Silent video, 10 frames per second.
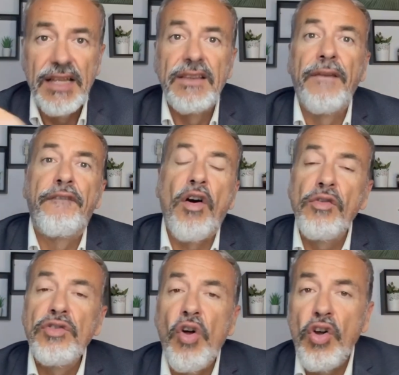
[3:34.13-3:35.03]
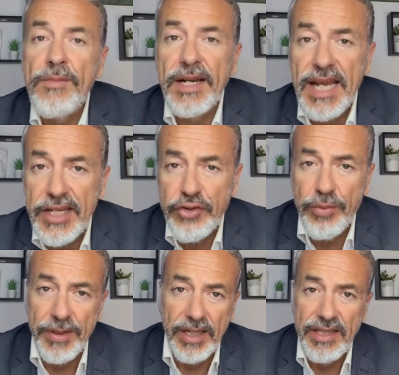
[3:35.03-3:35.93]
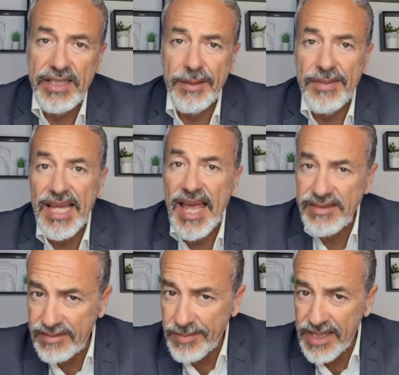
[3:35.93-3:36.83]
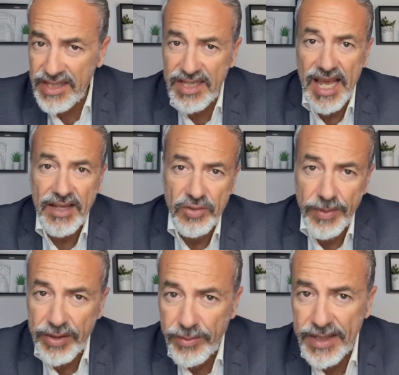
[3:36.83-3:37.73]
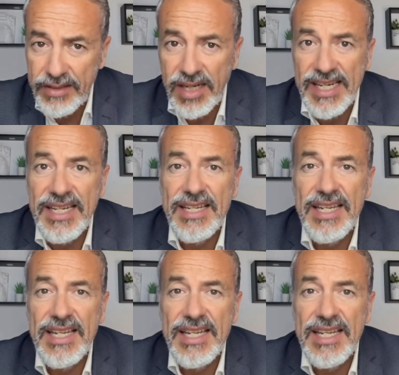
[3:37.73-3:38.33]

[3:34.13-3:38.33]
The von Neumann entropy can be estimated experimentally,